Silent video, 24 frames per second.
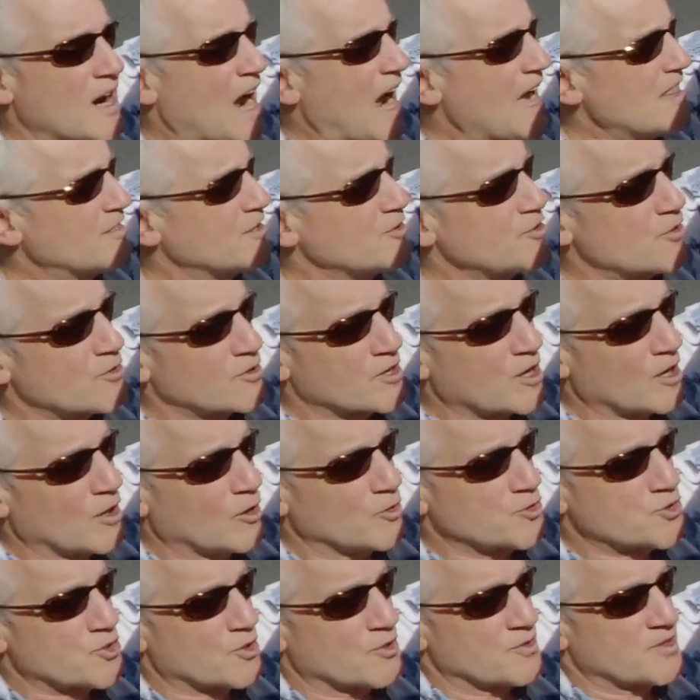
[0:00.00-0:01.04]
islander
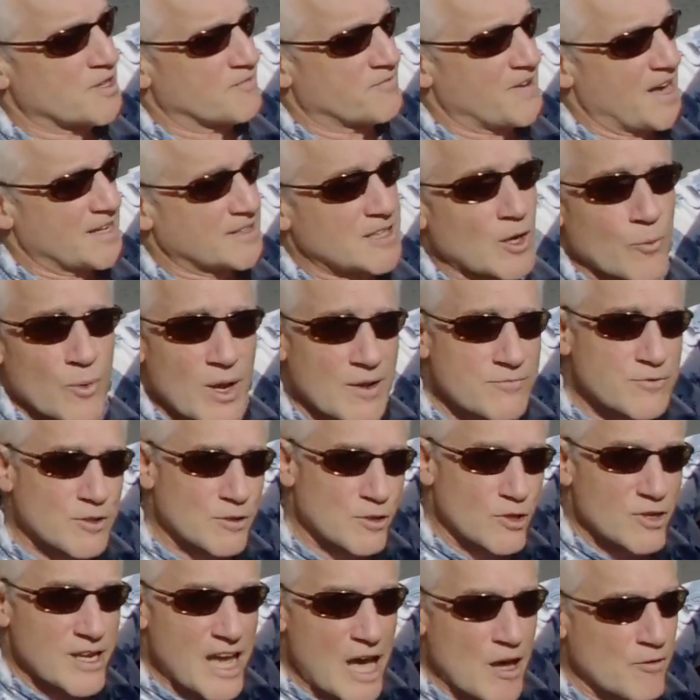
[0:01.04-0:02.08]
culture, the fact that we have to
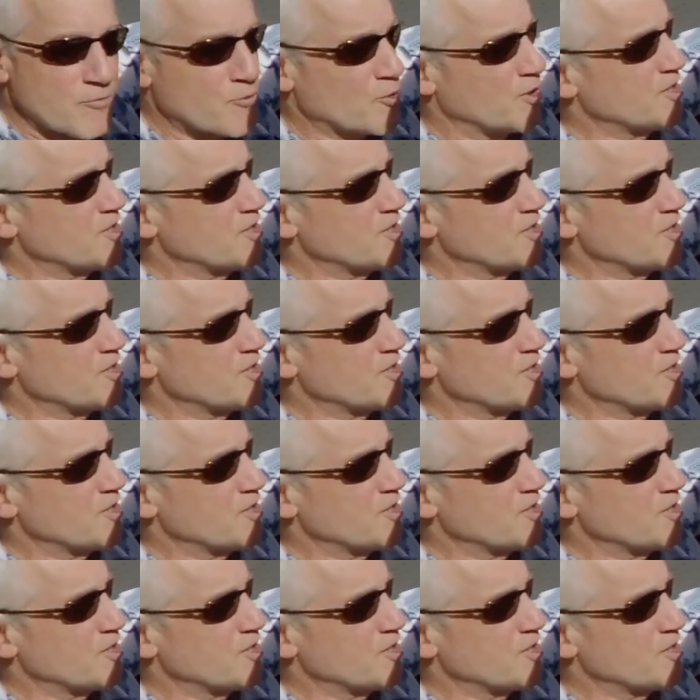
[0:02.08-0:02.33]
look out for